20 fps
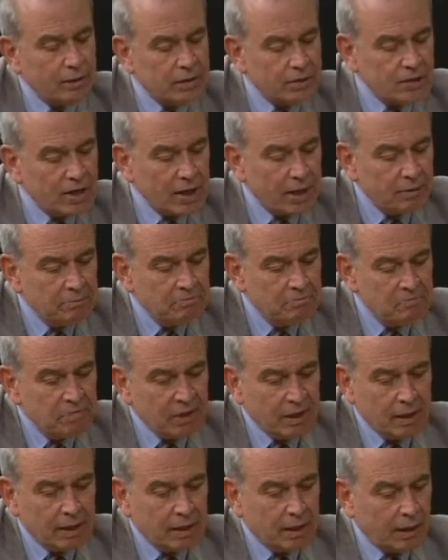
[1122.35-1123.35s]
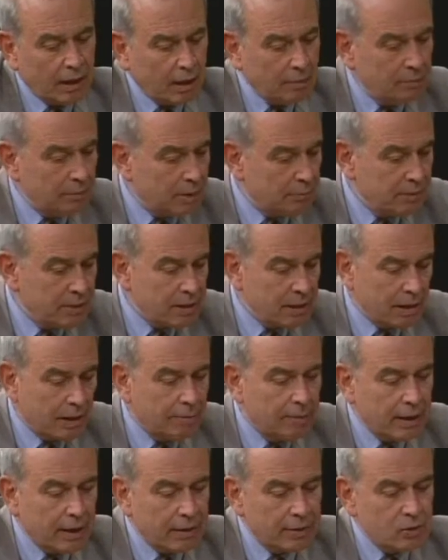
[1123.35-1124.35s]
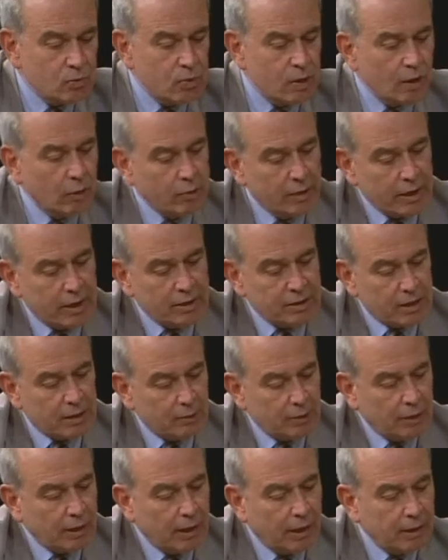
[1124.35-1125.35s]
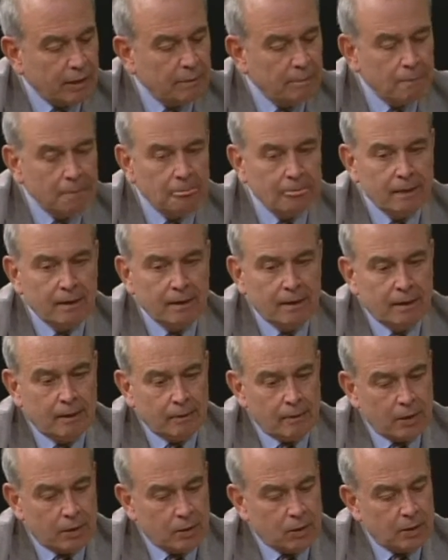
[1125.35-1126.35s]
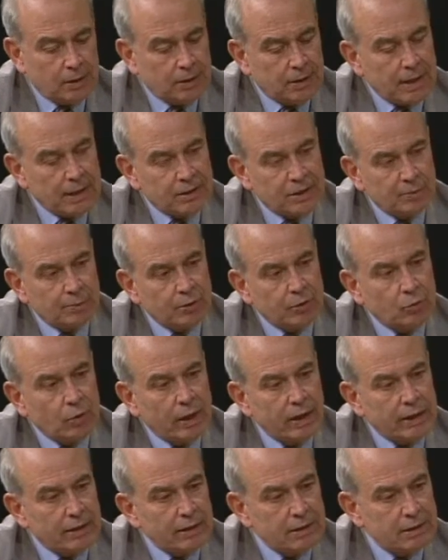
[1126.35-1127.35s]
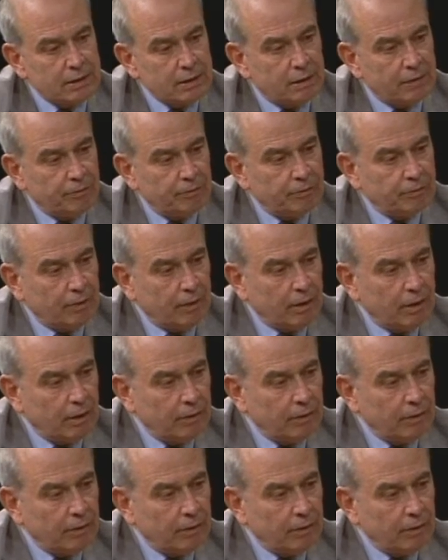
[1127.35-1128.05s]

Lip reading: it said, and I'm admitting I'm not as well read as I would like, that you could take some of the writings of